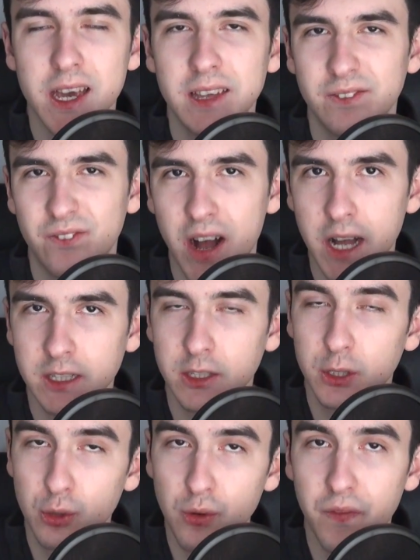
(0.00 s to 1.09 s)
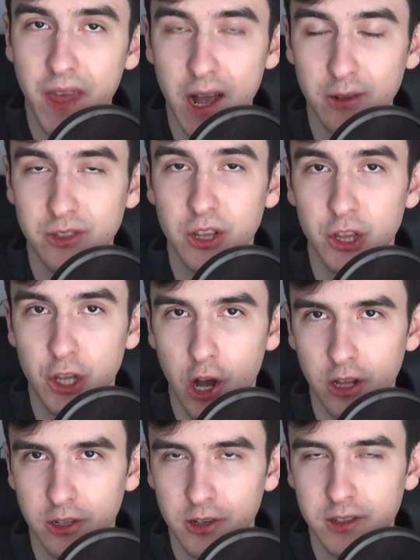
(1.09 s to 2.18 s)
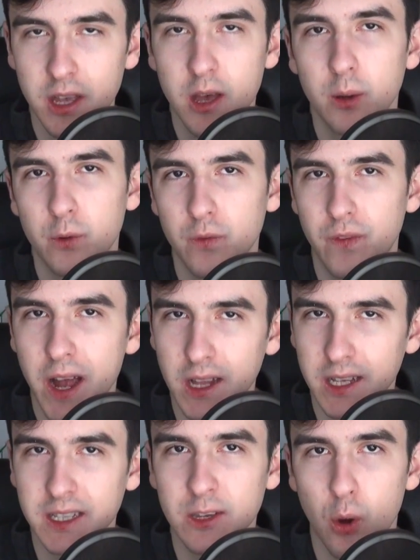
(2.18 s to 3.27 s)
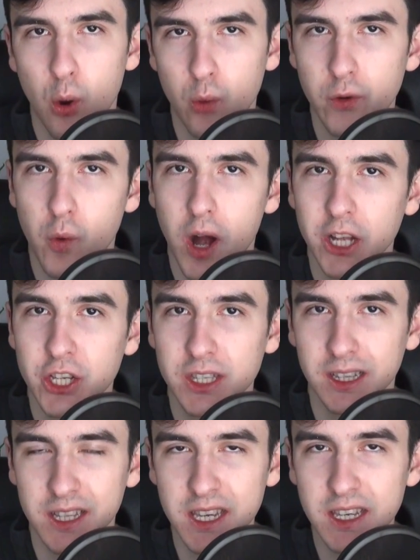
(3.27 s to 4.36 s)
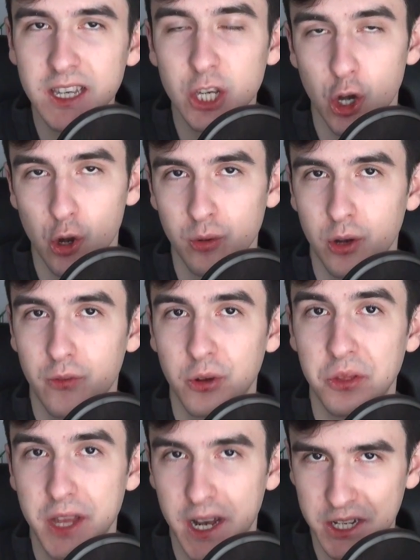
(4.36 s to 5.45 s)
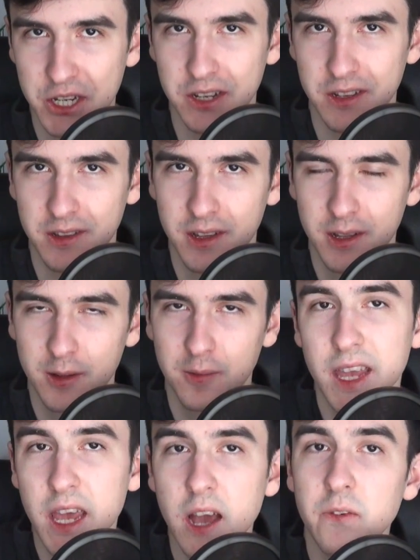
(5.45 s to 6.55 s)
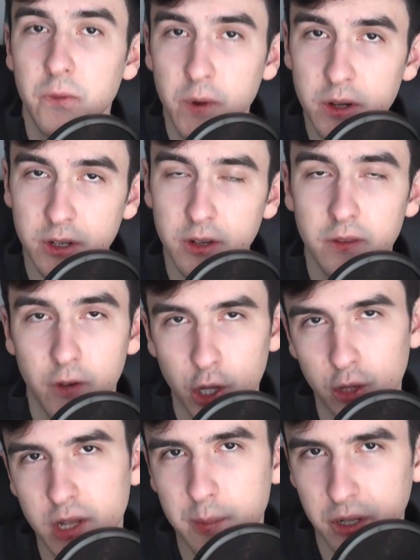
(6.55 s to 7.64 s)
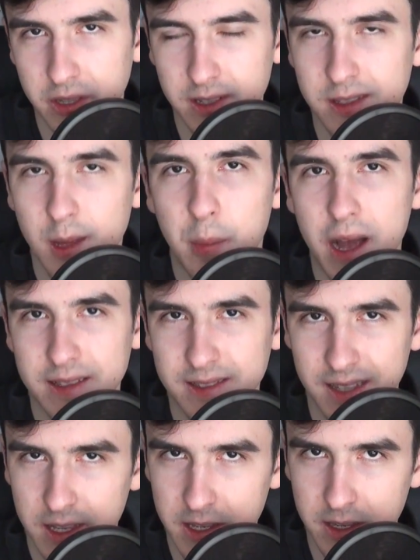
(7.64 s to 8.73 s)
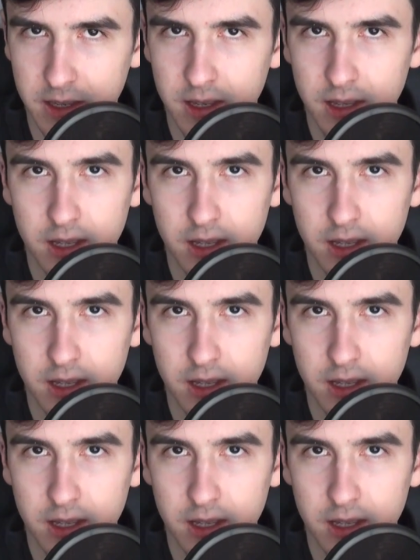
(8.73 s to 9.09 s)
and fined $2,000 for violating Overwatch's League Code of Conduction. They have further followed up on this by saying,